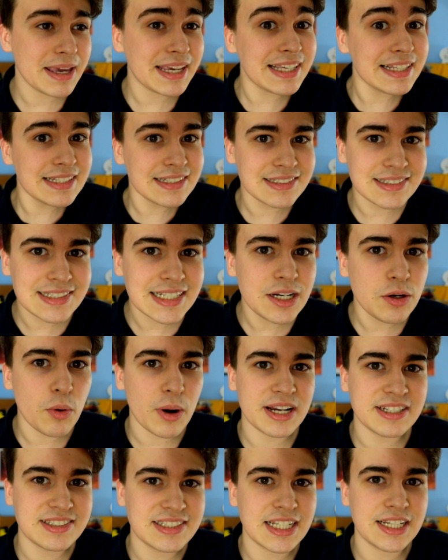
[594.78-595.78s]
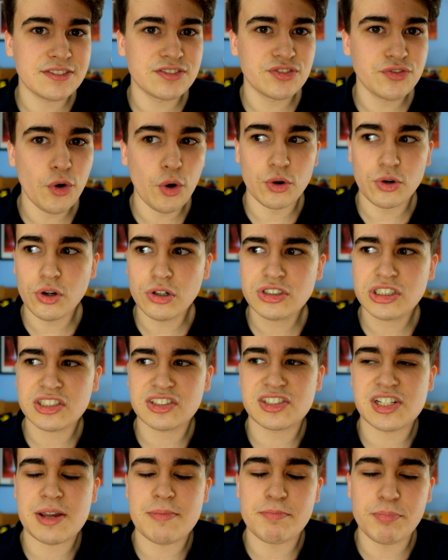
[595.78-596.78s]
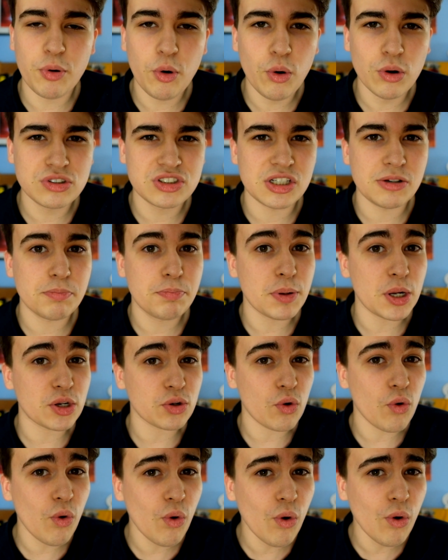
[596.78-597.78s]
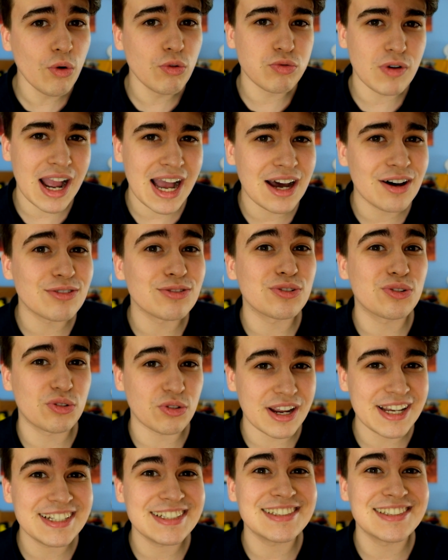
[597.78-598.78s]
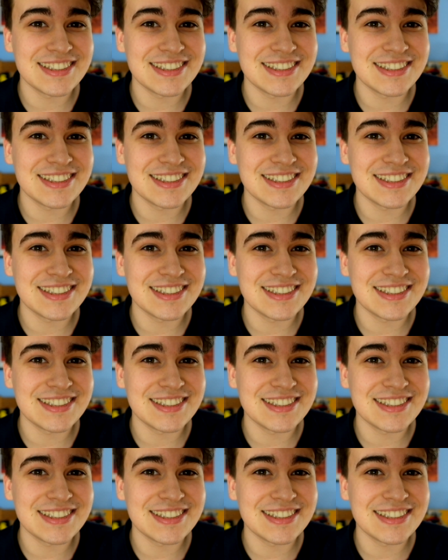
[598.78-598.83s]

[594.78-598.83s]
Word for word: making the scene where he saves Thor not just an important but all round great